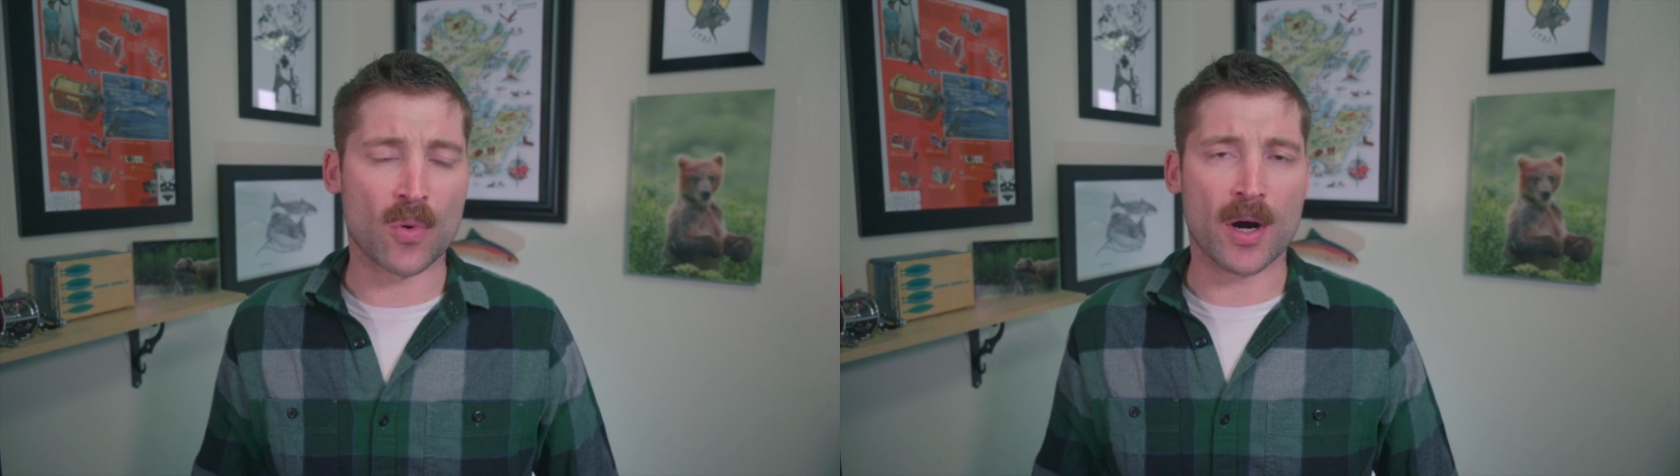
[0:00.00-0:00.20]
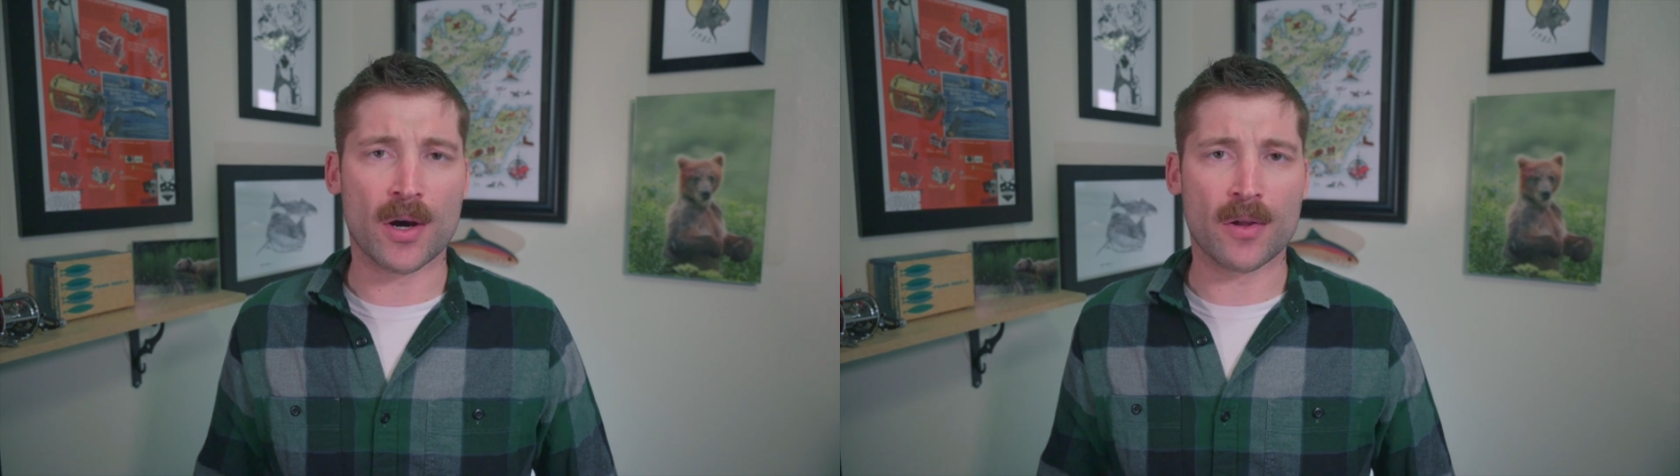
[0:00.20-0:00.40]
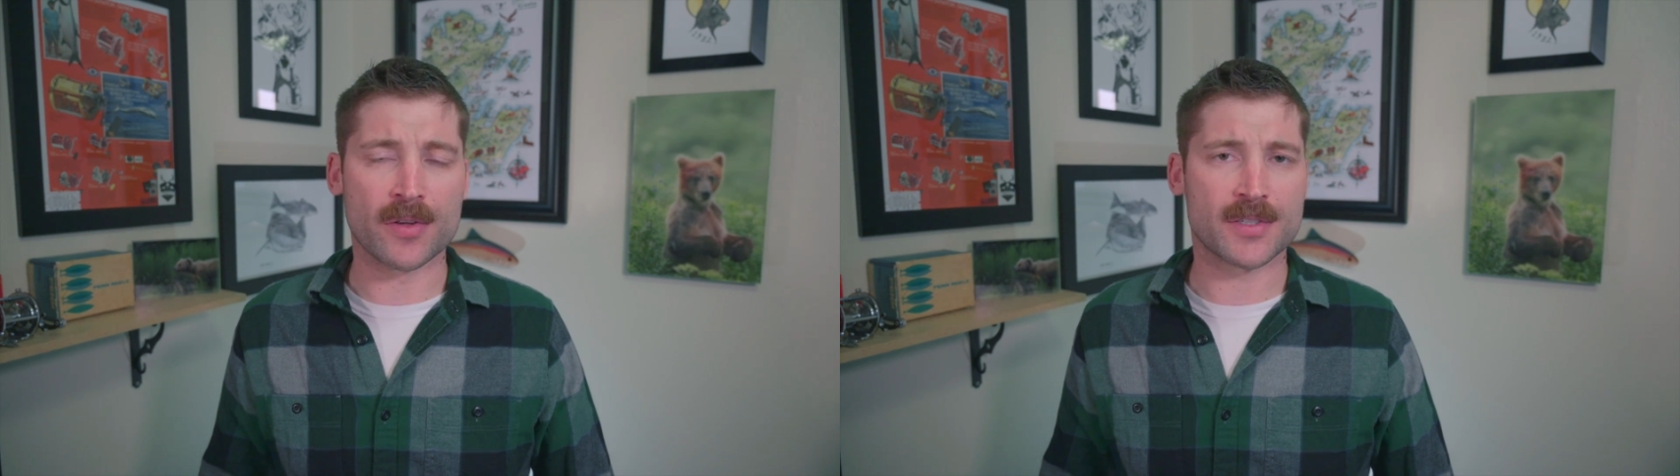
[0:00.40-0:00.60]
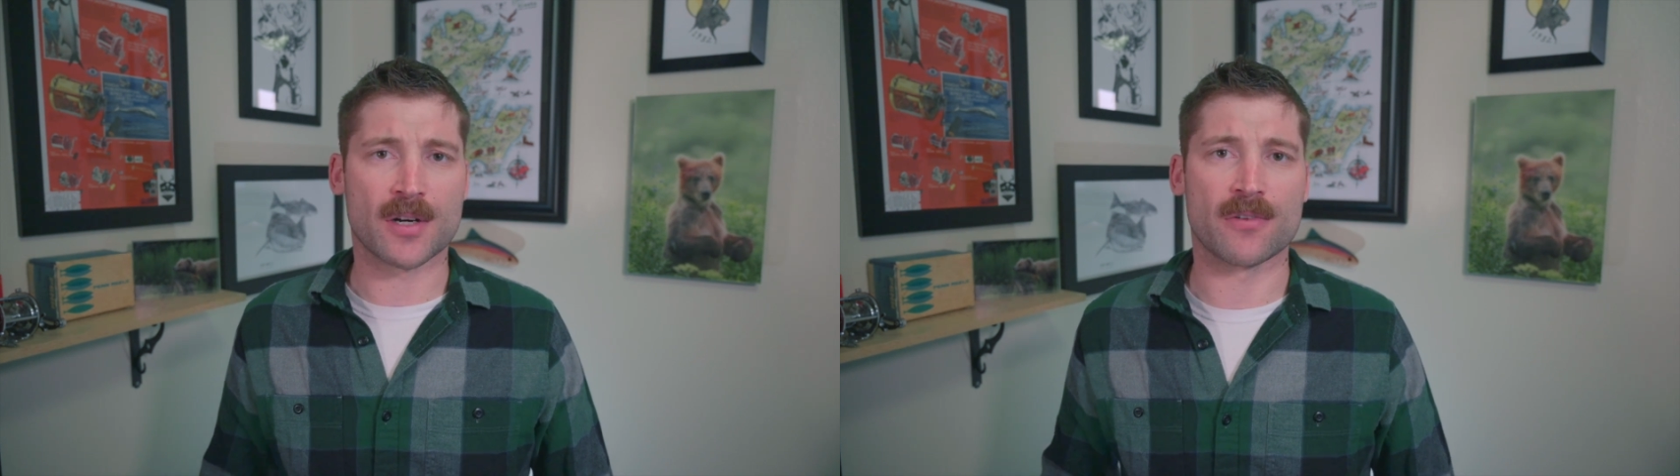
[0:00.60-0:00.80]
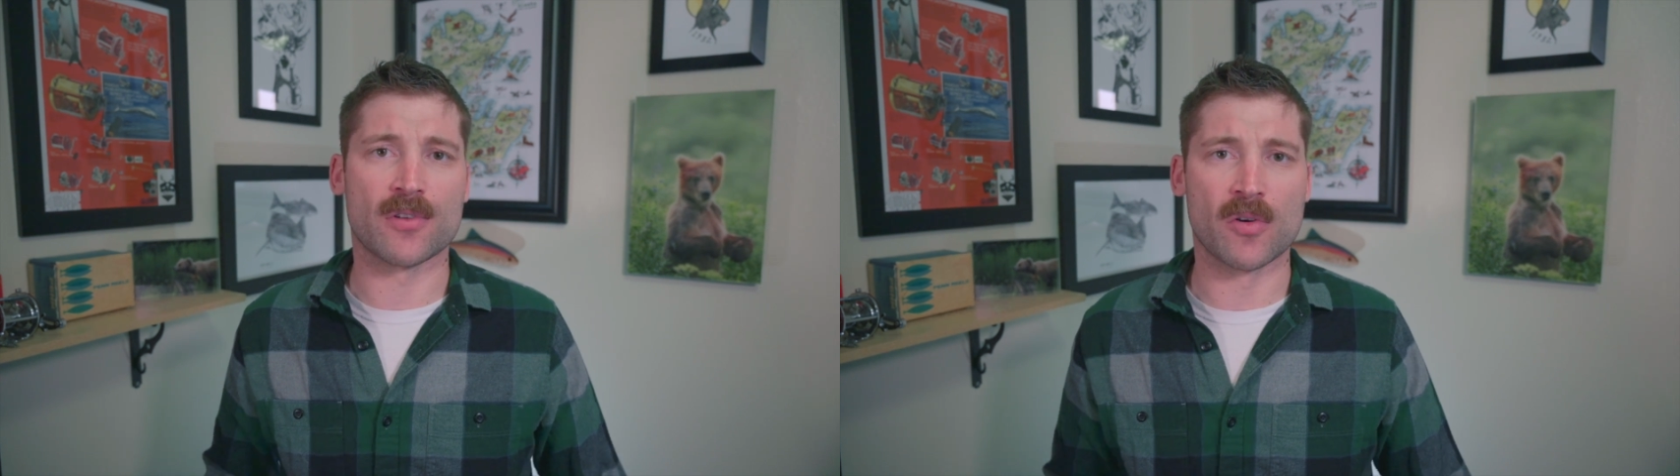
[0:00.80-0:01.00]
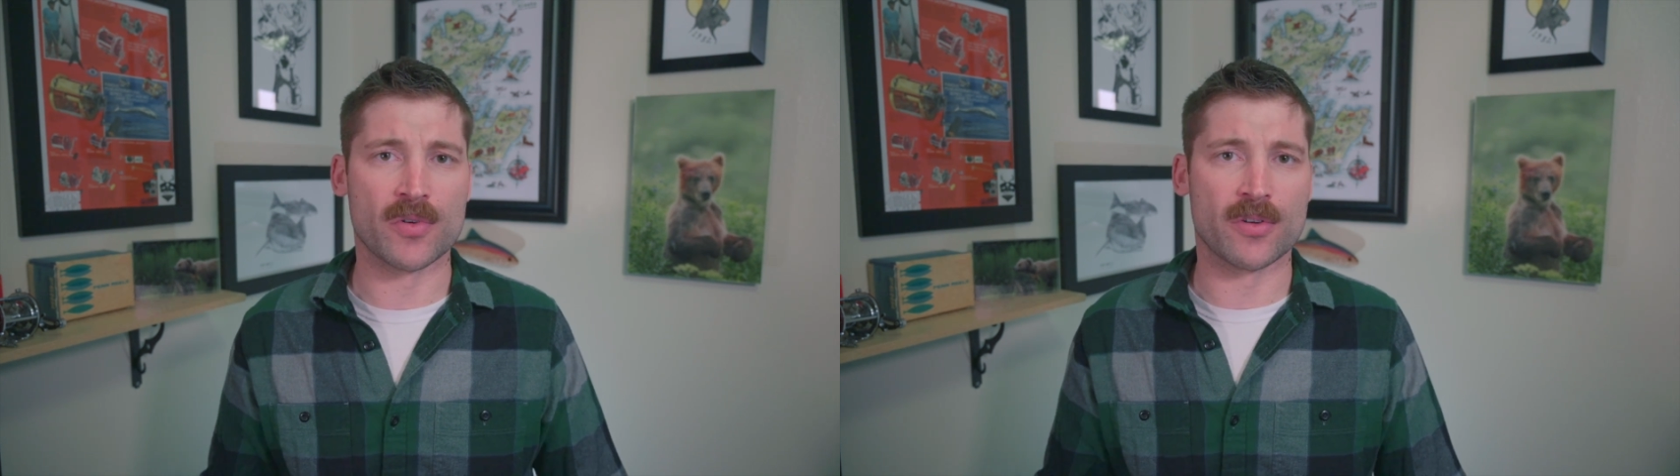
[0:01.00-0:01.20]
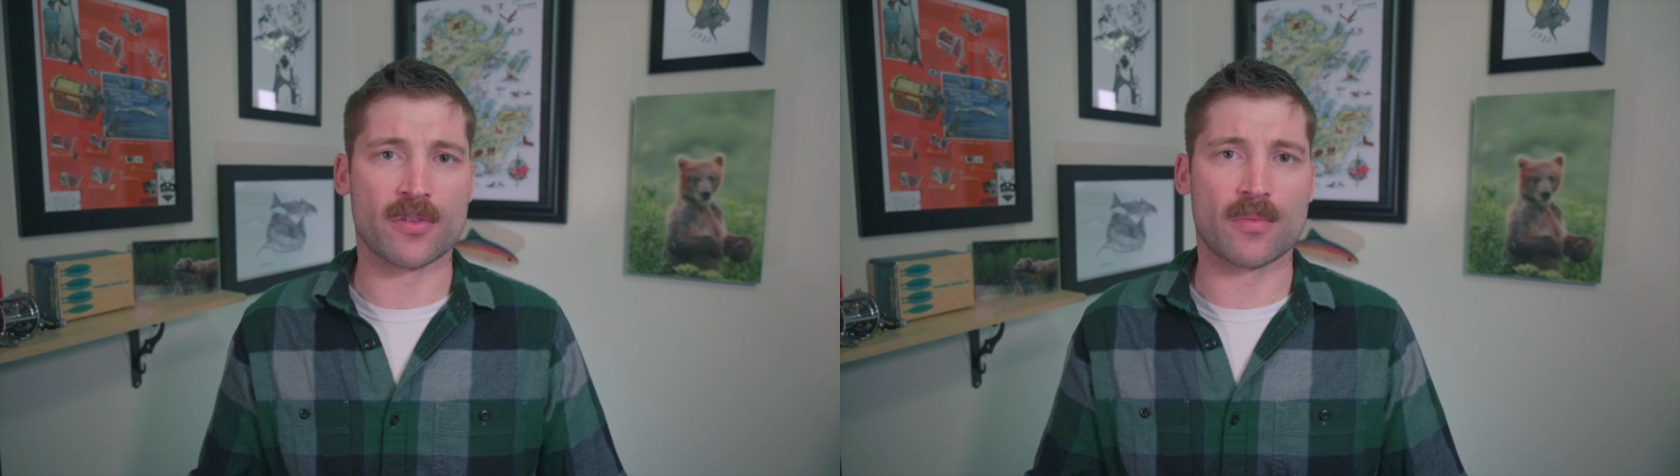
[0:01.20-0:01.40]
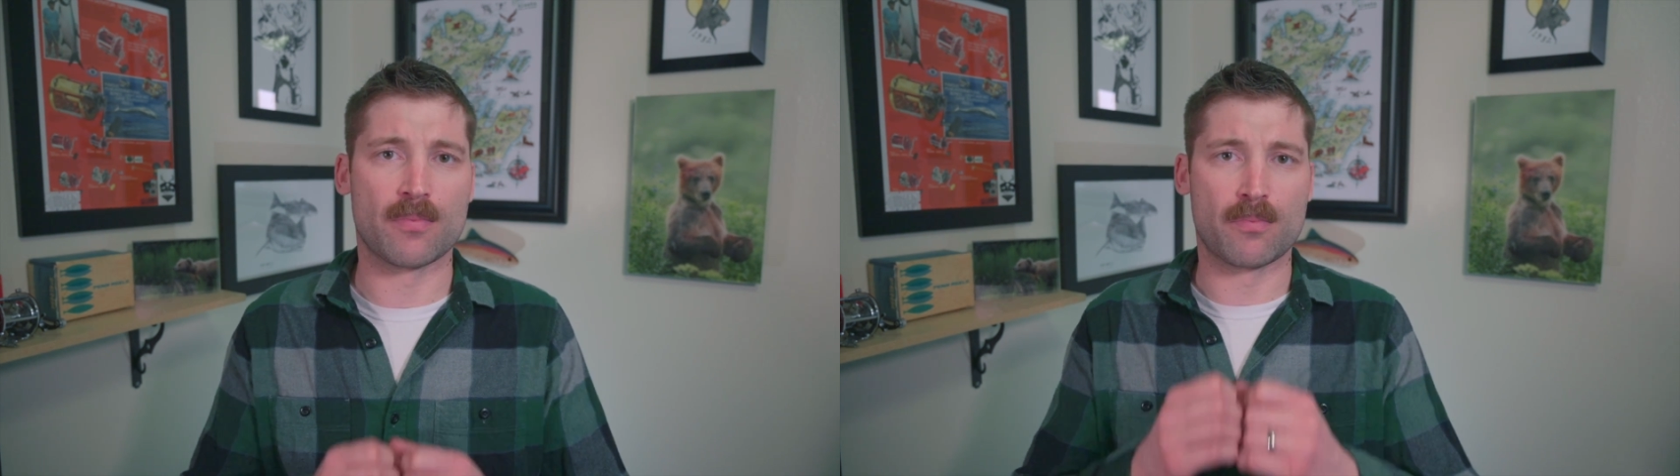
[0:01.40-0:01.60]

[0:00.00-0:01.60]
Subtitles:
while, the entire stove would just